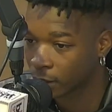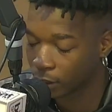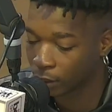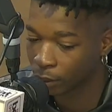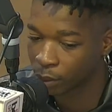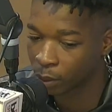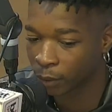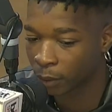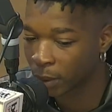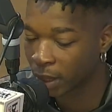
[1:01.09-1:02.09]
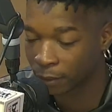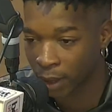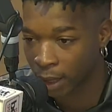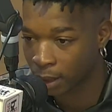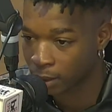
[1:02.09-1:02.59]
so for me, I feel
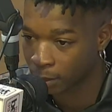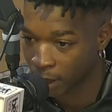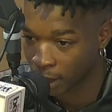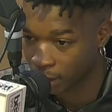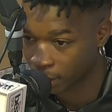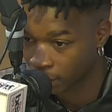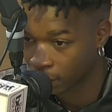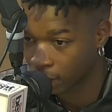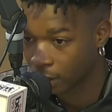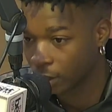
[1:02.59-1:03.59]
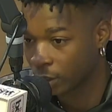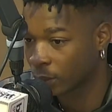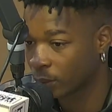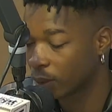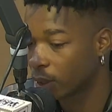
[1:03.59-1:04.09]
like it's a blessing,
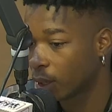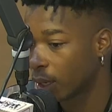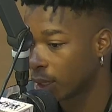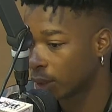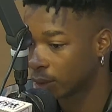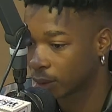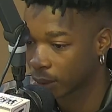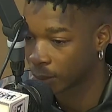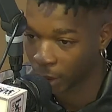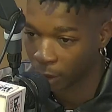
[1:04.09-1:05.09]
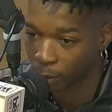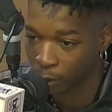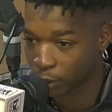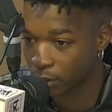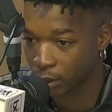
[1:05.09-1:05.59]
and a big
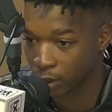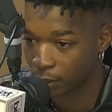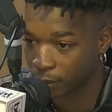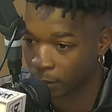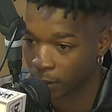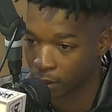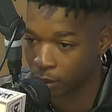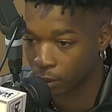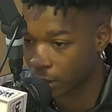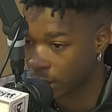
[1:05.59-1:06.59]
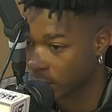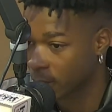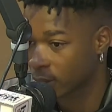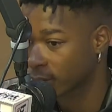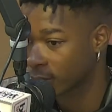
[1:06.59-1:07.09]
opportunity for me to showcase myself.